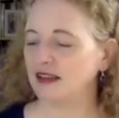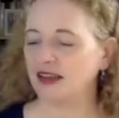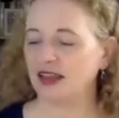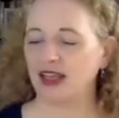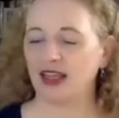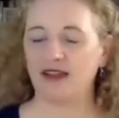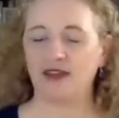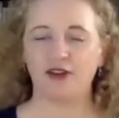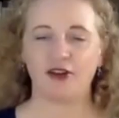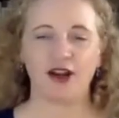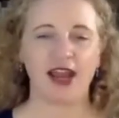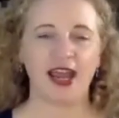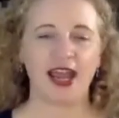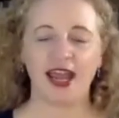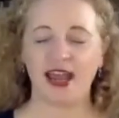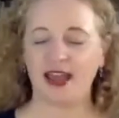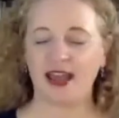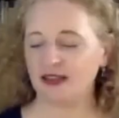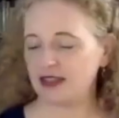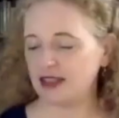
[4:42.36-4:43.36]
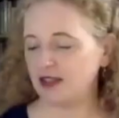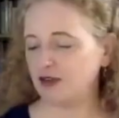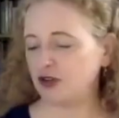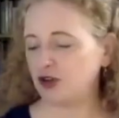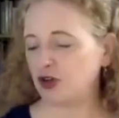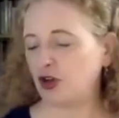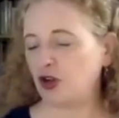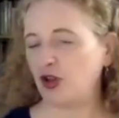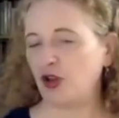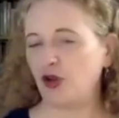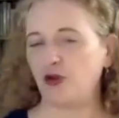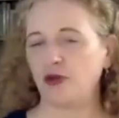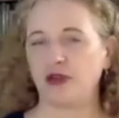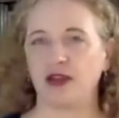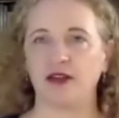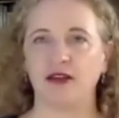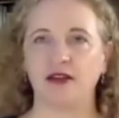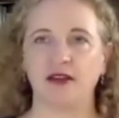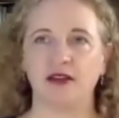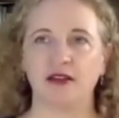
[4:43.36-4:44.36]
in their hands, in their
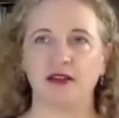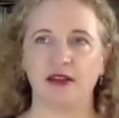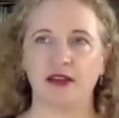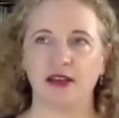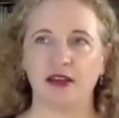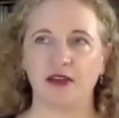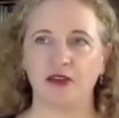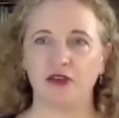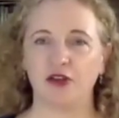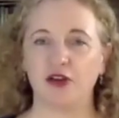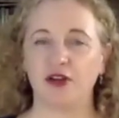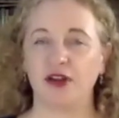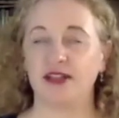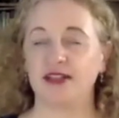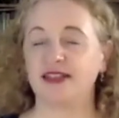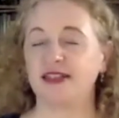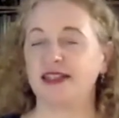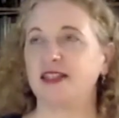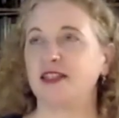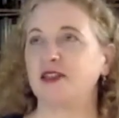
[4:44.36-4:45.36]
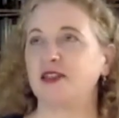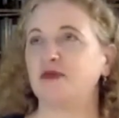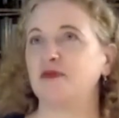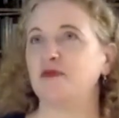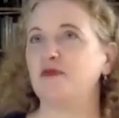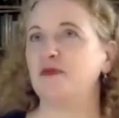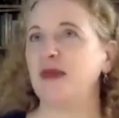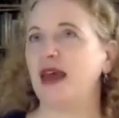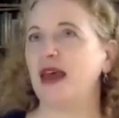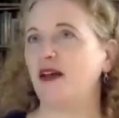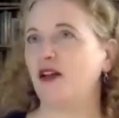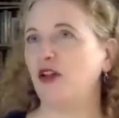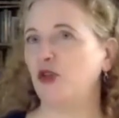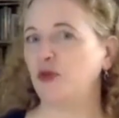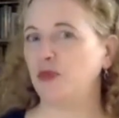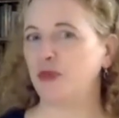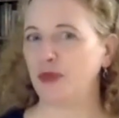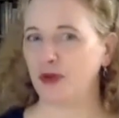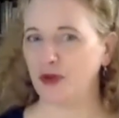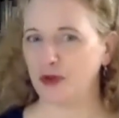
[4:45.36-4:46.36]
clothing. They're going to
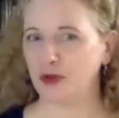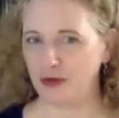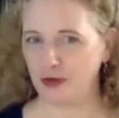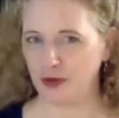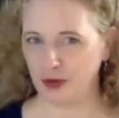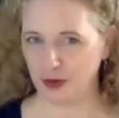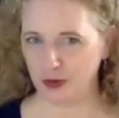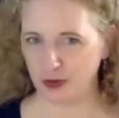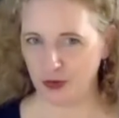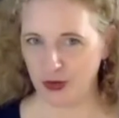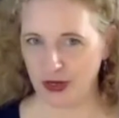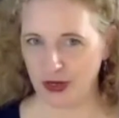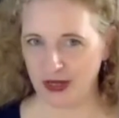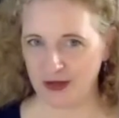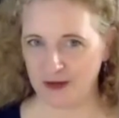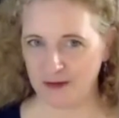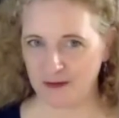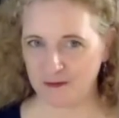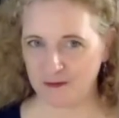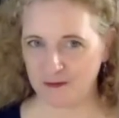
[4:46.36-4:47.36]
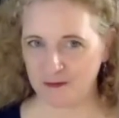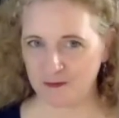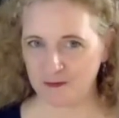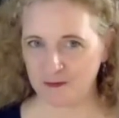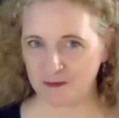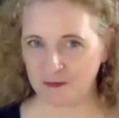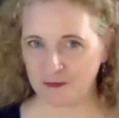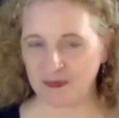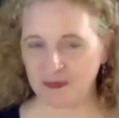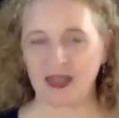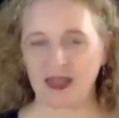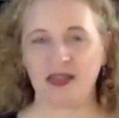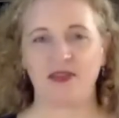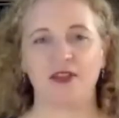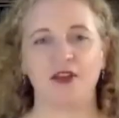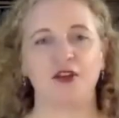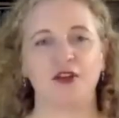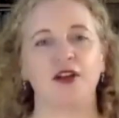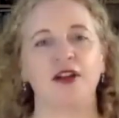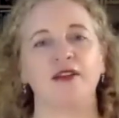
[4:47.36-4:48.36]
smell beautiful and pretty.
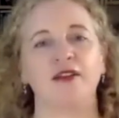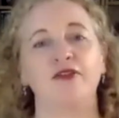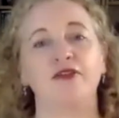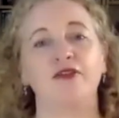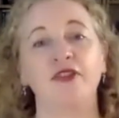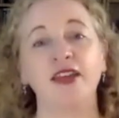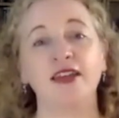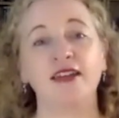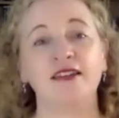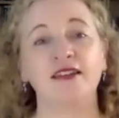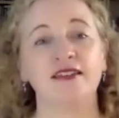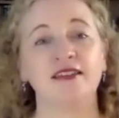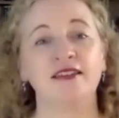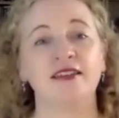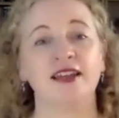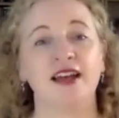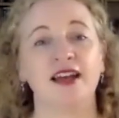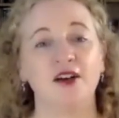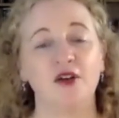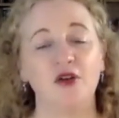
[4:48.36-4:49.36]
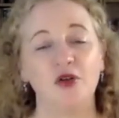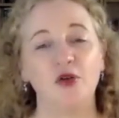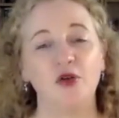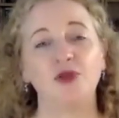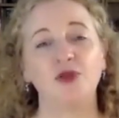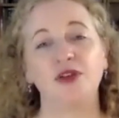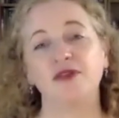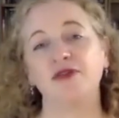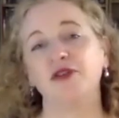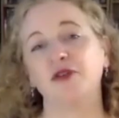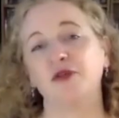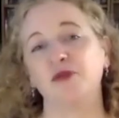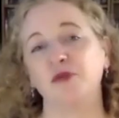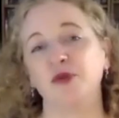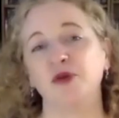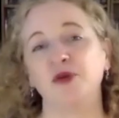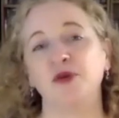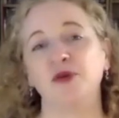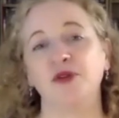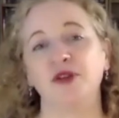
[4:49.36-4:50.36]
They're going to feel a whole different
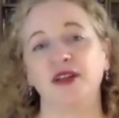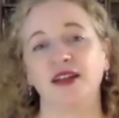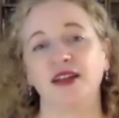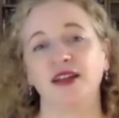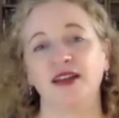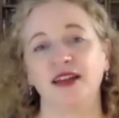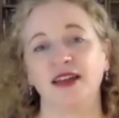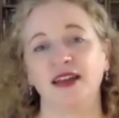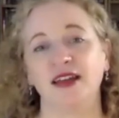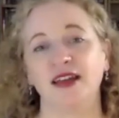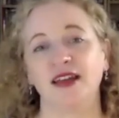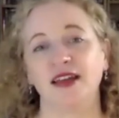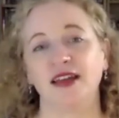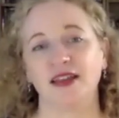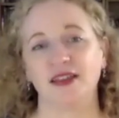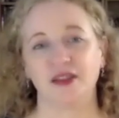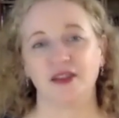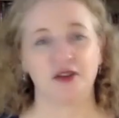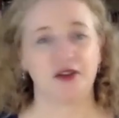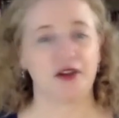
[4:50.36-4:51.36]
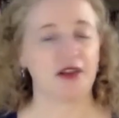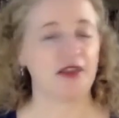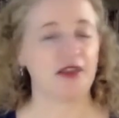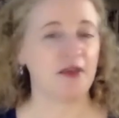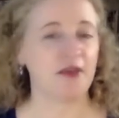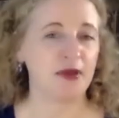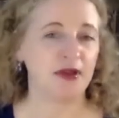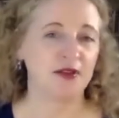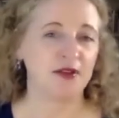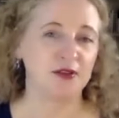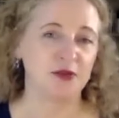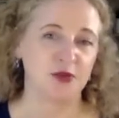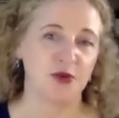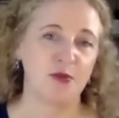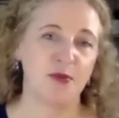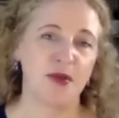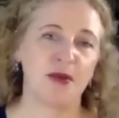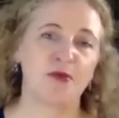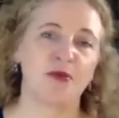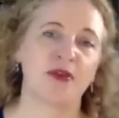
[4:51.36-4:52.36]
mood. They're going to then be able to
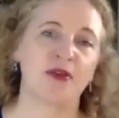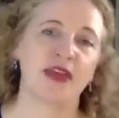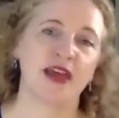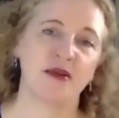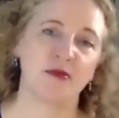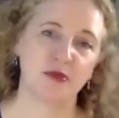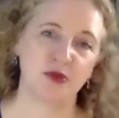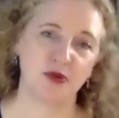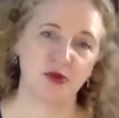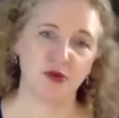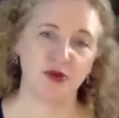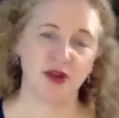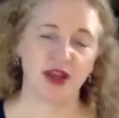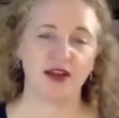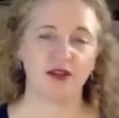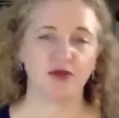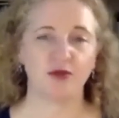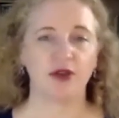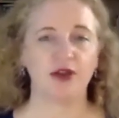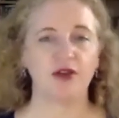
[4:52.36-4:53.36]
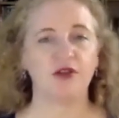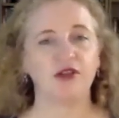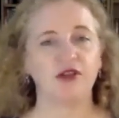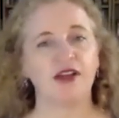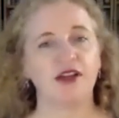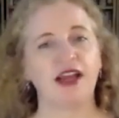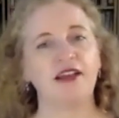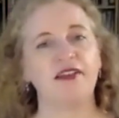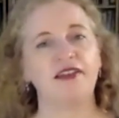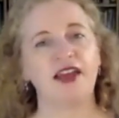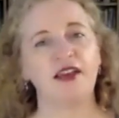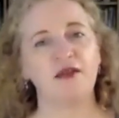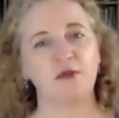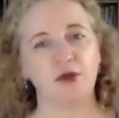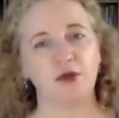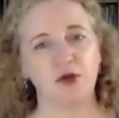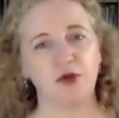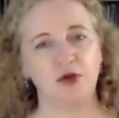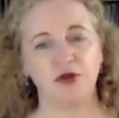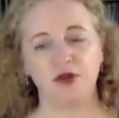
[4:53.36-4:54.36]
remember that mood and recreate that
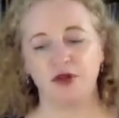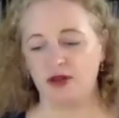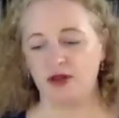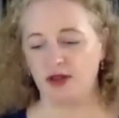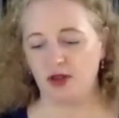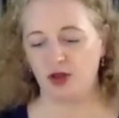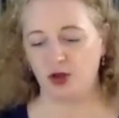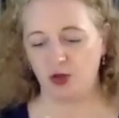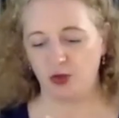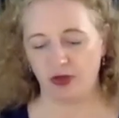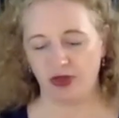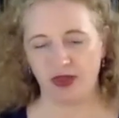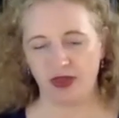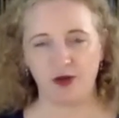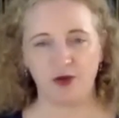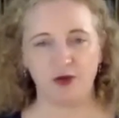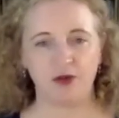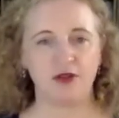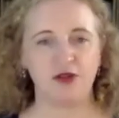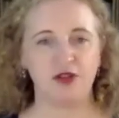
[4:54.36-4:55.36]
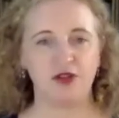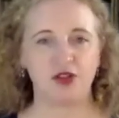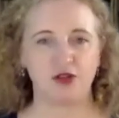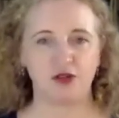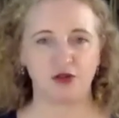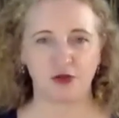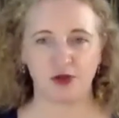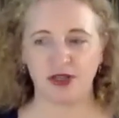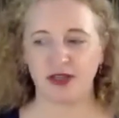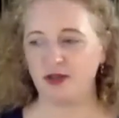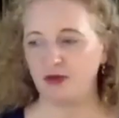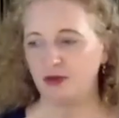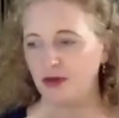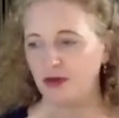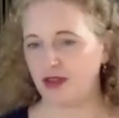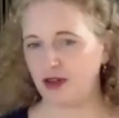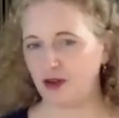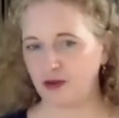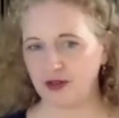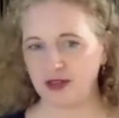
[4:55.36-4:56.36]
mood without the jewelry,
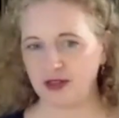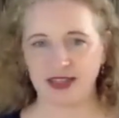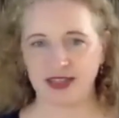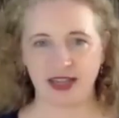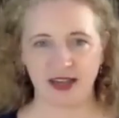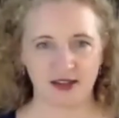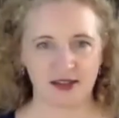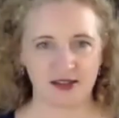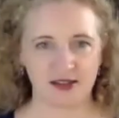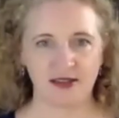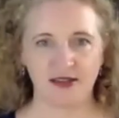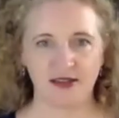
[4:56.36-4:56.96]
without the scent,